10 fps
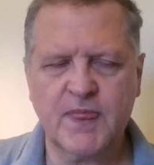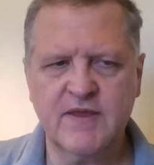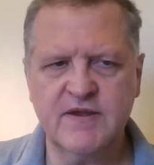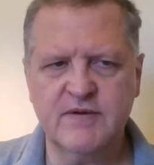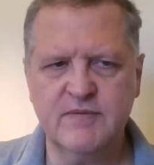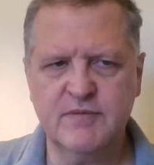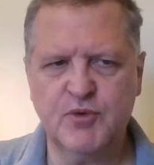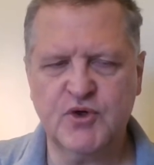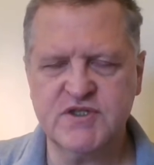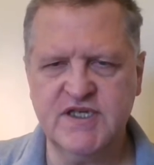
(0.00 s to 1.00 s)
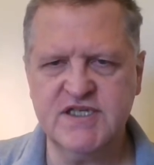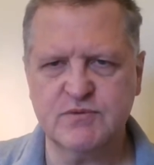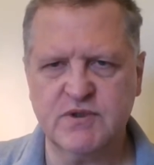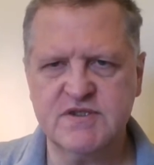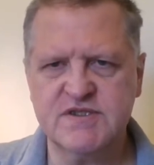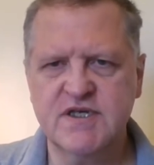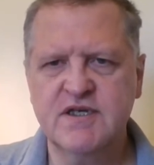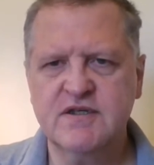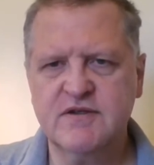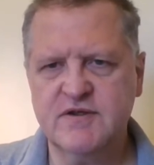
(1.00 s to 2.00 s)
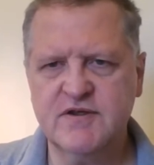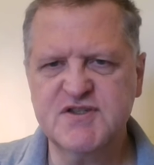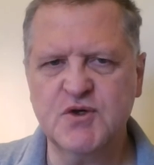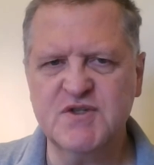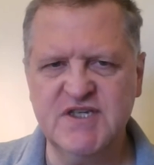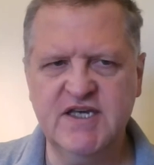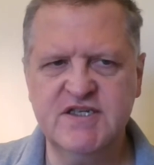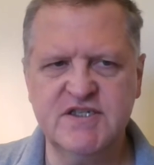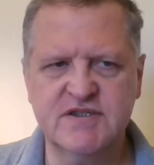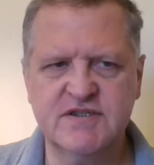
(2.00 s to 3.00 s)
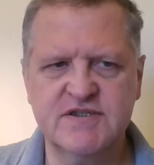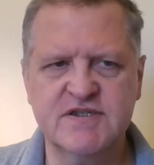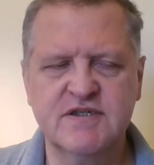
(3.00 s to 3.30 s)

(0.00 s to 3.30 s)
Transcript: the Portuguese words, associations